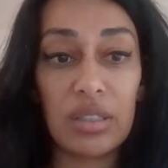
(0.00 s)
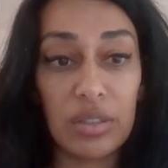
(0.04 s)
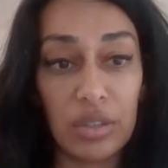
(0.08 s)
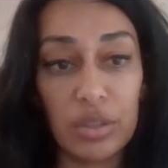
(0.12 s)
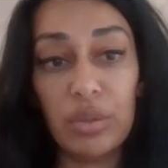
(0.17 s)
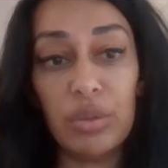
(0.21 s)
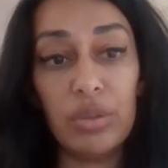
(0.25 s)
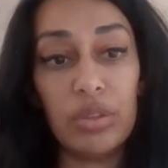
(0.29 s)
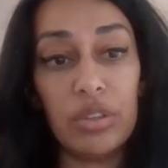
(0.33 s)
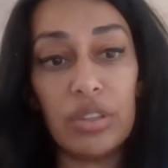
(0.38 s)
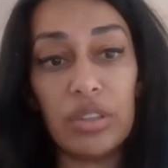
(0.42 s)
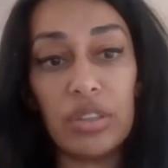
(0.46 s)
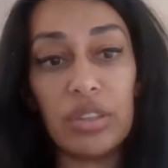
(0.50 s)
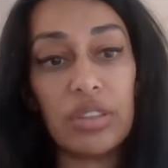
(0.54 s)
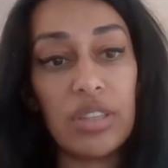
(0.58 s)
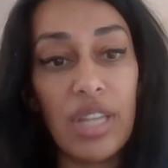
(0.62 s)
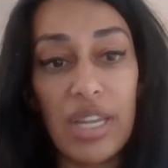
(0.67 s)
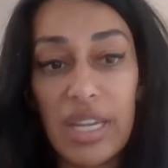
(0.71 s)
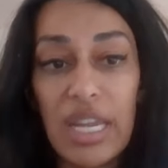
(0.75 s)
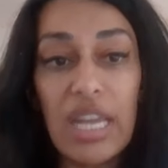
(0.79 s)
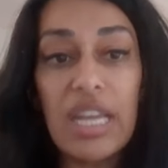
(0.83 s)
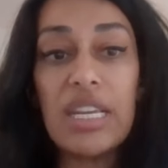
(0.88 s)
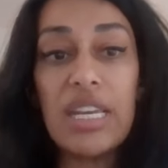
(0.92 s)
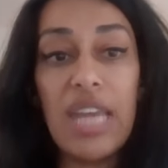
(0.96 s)
gluten.
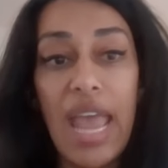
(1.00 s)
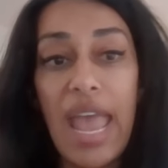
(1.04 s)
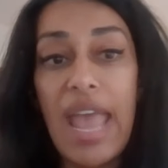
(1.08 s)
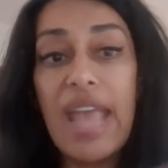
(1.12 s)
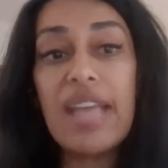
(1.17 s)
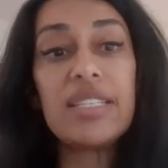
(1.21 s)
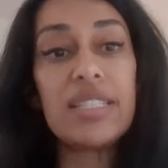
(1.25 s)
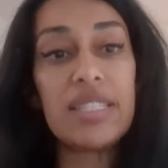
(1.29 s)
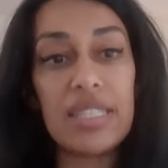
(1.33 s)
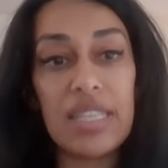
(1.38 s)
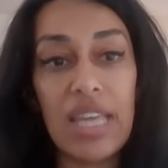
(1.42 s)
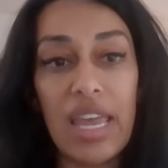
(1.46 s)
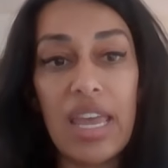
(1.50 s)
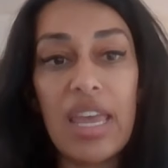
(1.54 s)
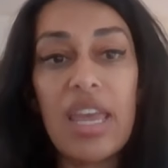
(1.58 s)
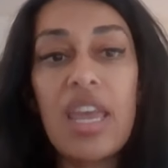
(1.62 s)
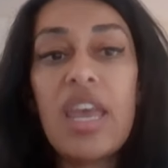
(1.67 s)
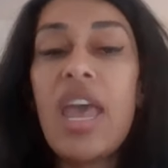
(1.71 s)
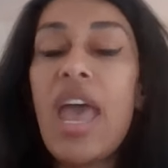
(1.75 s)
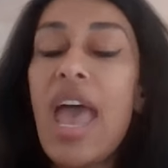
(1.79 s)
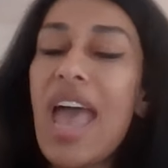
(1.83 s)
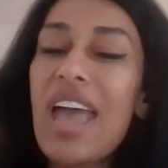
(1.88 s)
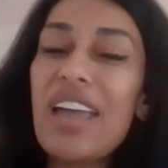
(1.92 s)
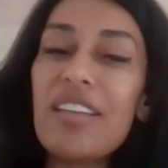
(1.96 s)
Like it hates it.
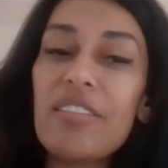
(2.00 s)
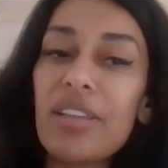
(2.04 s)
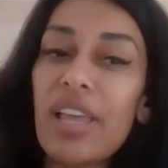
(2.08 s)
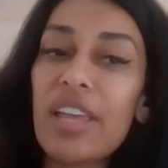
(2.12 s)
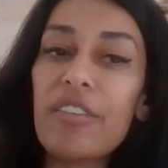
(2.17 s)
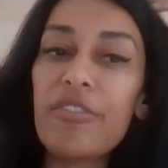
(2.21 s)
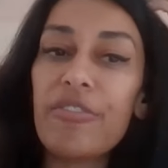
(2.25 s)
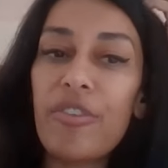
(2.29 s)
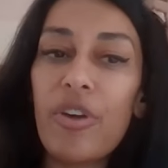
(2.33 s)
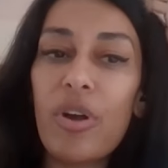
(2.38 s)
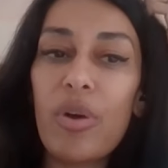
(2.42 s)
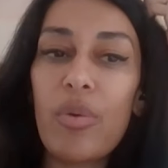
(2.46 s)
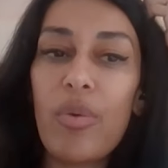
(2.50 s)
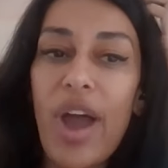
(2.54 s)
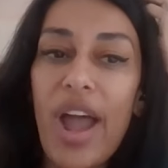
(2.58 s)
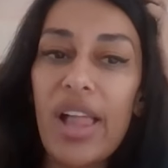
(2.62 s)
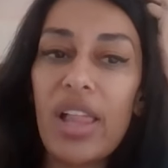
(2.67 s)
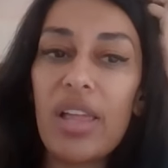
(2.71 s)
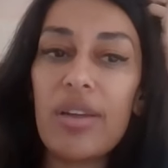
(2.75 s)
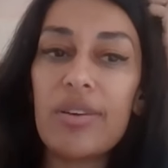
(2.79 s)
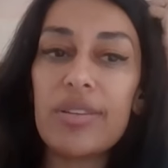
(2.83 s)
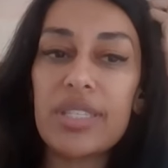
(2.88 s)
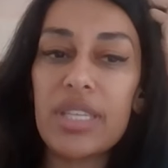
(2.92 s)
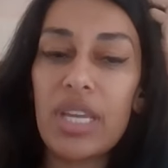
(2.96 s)
And like for a
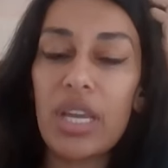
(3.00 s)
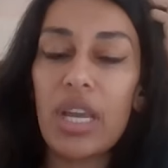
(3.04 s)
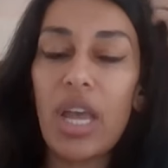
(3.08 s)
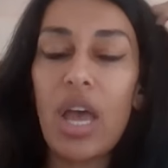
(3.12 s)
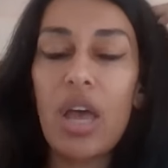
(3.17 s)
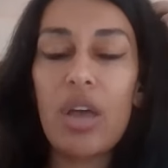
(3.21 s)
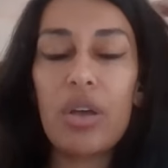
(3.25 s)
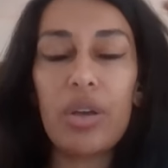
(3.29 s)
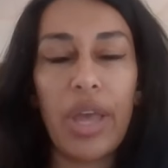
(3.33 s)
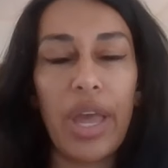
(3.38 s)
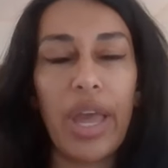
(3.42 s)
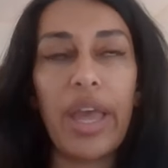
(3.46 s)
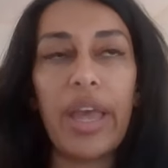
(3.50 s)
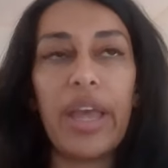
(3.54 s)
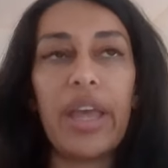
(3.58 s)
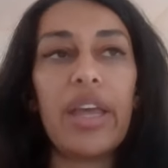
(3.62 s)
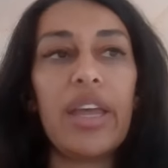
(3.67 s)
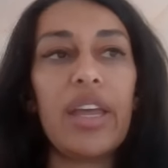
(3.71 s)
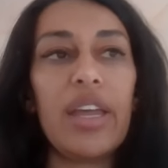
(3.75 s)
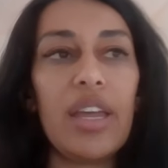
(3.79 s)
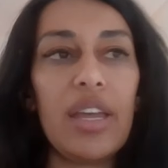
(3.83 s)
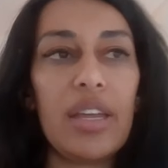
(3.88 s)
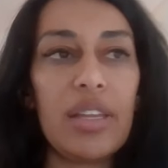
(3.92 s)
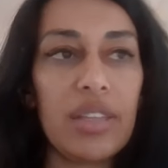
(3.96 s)
while I was like, okay,
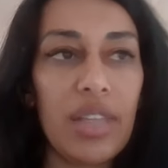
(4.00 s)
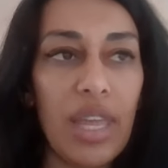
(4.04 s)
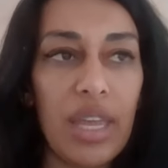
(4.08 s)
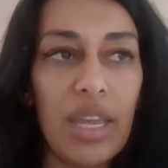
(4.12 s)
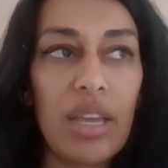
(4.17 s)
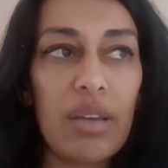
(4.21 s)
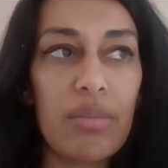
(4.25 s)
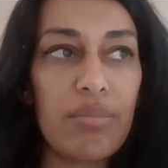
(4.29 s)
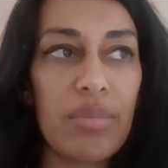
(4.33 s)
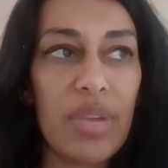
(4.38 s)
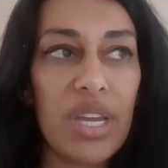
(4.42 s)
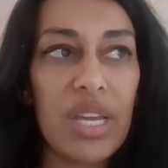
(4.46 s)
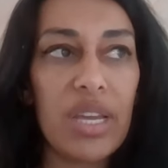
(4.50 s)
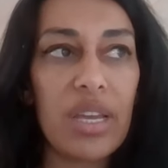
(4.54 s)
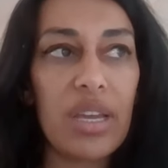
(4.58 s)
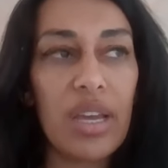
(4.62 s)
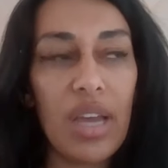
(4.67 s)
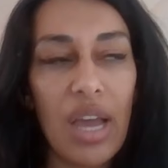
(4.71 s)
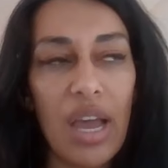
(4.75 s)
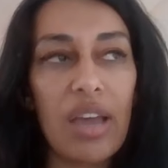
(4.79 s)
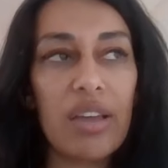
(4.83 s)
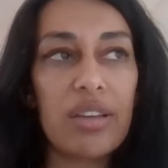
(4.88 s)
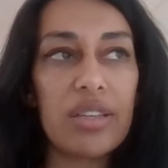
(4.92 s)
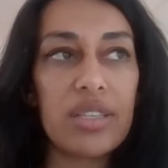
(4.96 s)
like
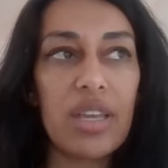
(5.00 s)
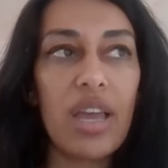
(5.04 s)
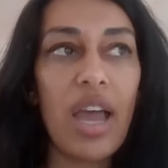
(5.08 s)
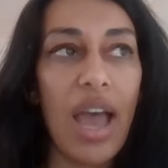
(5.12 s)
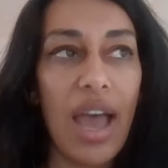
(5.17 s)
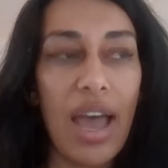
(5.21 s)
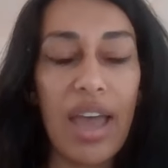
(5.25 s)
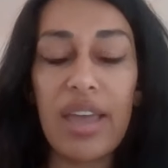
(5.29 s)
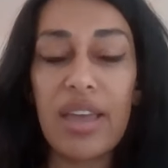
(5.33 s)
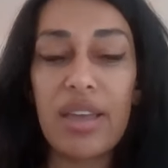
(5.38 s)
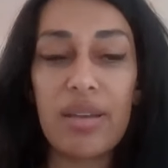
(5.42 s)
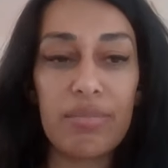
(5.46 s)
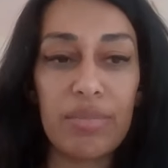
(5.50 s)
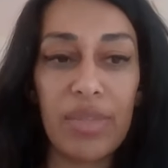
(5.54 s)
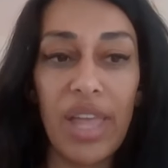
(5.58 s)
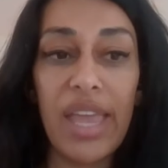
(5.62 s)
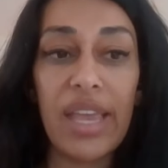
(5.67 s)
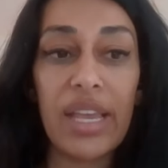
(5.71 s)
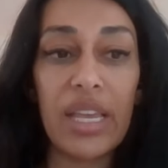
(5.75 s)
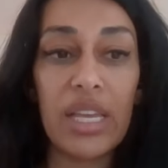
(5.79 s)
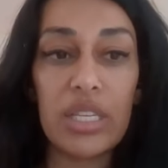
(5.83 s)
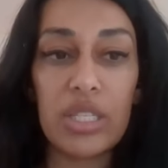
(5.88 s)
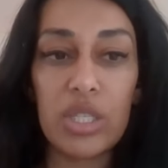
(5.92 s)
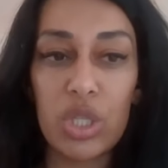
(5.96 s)
I am
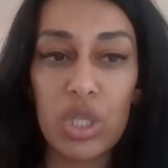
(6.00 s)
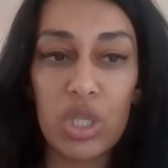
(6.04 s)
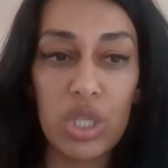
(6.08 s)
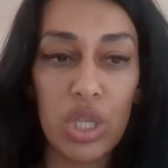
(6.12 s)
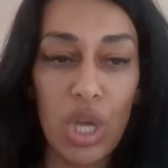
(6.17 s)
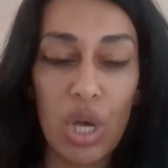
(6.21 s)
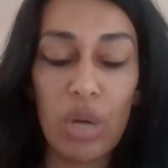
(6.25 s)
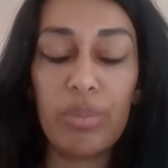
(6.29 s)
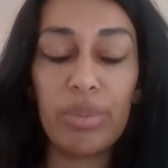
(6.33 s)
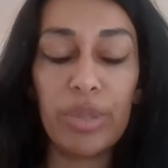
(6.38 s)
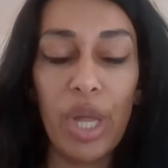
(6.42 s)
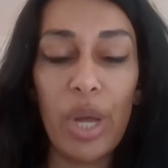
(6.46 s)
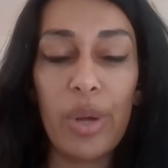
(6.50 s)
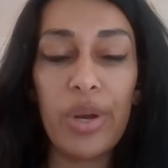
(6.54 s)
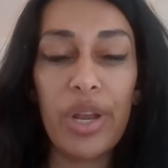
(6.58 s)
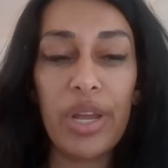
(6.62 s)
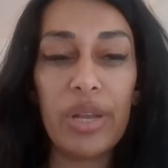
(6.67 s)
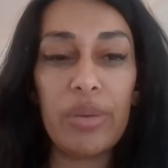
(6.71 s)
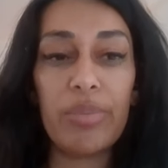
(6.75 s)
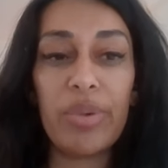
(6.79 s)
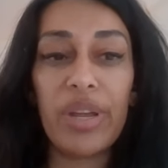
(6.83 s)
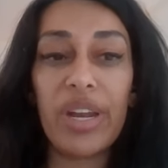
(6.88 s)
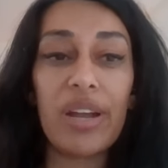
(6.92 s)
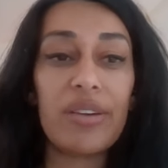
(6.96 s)
like so
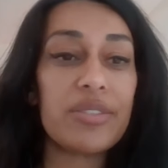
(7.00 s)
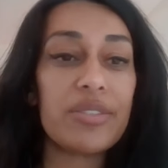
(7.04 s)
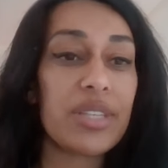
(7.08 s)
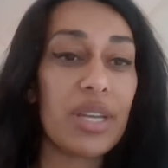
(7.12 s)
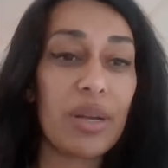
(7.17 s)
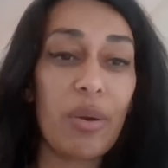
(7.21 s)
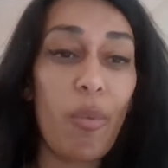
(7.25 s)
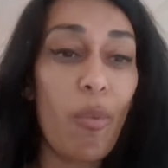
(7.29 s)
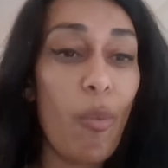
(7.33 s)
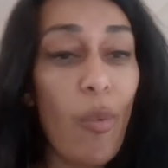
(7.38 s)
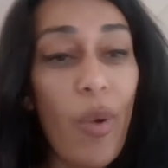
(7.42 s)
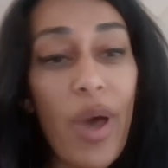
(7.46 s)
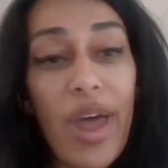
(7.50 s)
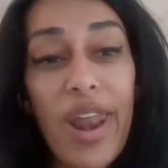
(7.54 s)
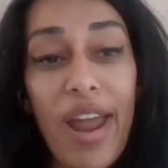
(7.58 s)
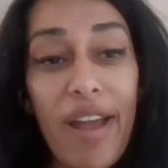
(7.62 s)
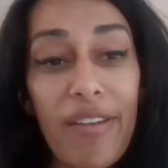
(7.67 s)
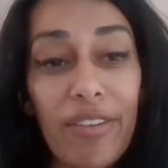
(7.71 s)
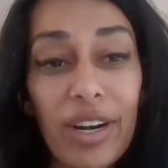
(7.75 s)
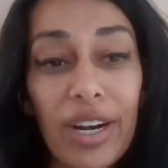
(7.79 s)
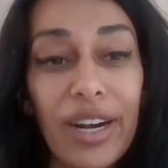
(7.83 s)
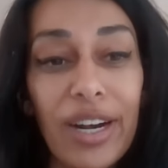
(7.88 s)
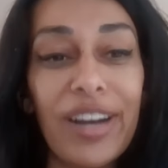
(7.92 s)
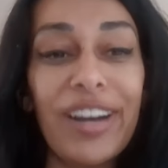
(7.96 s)
bloated, but I was like,
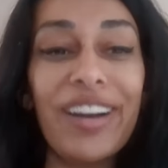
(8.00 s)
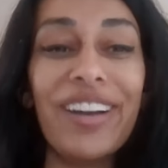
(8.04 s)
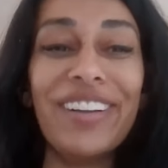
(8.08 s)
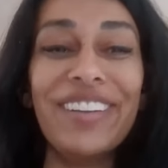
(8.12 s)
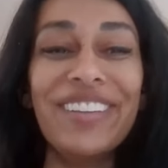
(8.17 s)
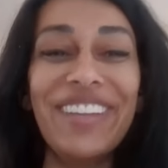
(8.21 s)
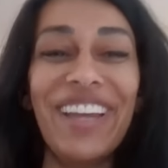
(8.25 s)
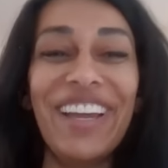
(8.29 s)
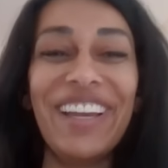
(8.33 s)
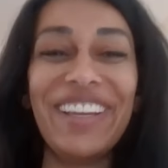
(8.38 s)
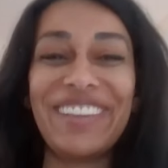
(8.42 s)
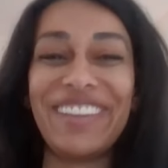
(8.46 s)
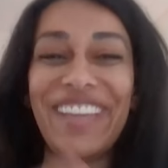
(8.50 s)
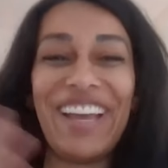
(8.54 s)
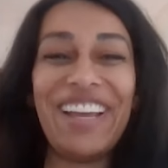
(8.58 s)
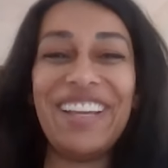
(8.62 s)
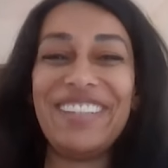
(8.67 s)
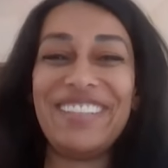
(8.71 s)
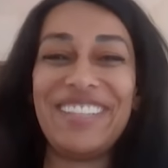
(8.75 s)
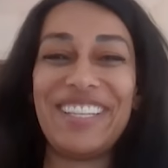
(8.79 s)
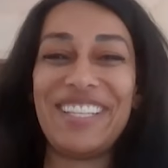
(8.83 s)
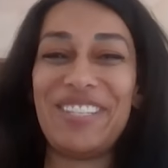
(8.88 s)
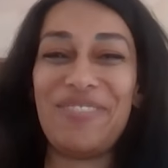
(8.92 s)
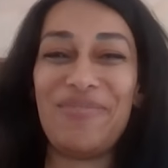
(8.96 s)
whatever, like
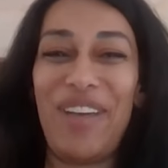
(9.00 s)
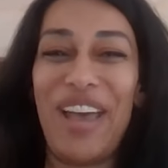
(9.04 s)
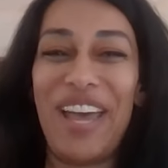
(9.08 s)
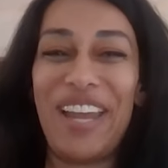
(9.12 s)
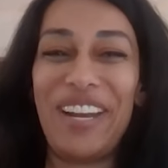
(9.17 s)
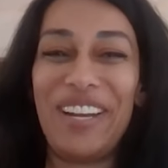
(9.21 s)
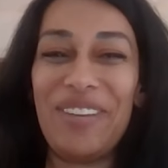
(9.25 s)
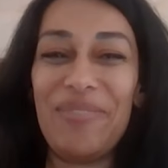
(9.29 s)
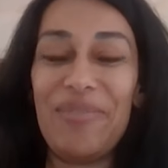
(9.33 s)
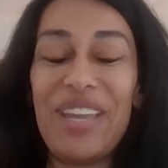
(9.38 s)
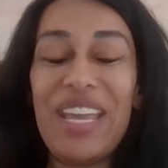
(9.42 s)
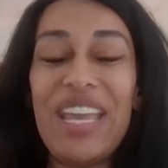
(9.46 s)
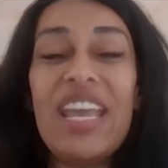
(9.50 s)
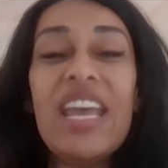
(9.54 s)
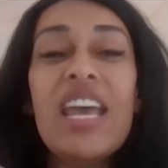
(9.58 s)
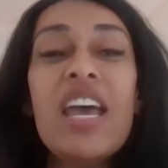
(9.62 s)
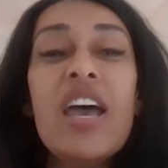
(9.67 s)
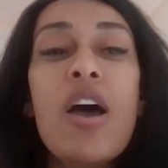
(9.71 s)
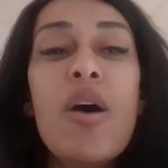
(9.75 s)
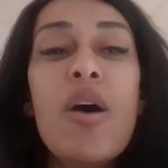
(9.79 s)
that doesn't matter to me.